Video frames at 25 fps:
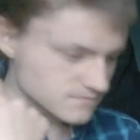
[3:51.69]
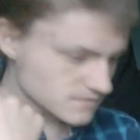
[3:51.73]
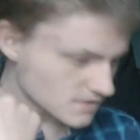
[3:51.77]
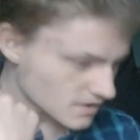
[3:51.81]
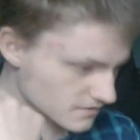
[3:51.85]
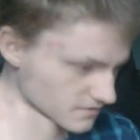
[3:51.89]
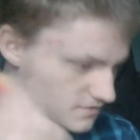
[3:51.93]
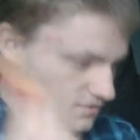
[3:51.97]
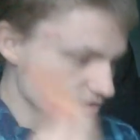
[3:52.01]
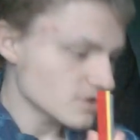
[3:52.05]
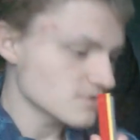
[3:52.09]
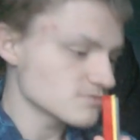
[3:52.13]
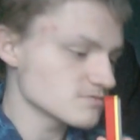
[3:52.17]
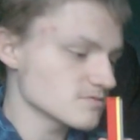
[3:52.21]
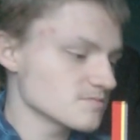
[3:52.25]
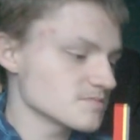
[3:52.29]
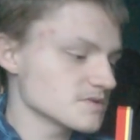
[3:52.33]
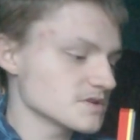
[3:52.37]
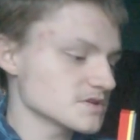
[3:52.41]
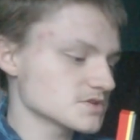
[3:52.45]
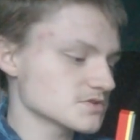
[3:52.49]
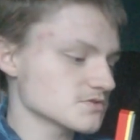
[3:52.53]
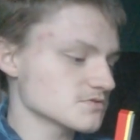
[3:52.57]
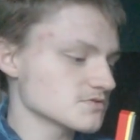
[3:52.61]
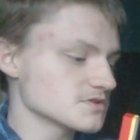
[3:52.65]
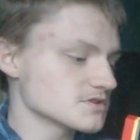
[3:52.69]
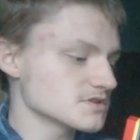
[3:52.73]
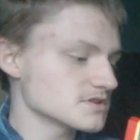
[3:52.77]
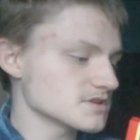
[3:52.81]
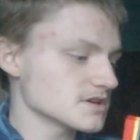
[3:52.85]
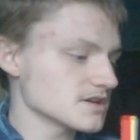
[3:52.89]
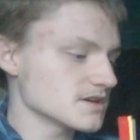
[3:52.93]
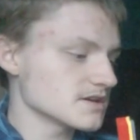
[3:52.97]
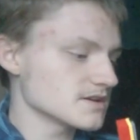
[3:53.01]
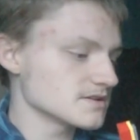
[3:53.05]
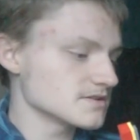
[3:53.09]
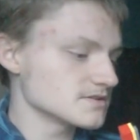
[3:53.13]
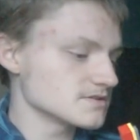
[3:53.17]
I've tried my best on it,
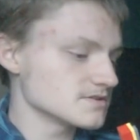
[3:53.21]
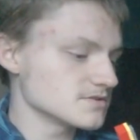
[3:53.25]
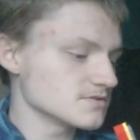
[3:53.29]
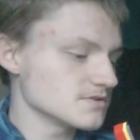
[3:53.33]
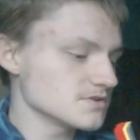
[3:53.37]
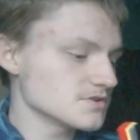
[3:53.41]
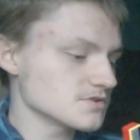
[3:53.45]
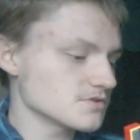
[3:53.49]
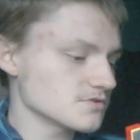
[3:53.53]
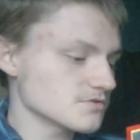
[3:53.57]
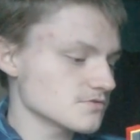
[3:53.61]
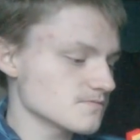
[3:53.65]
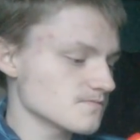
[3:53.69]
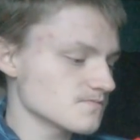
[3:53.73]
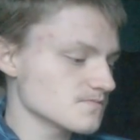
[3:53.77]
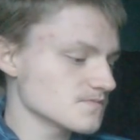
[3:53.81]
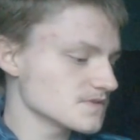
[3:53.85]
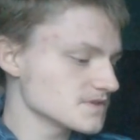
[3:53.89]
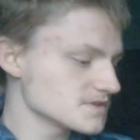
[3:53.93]
and you know,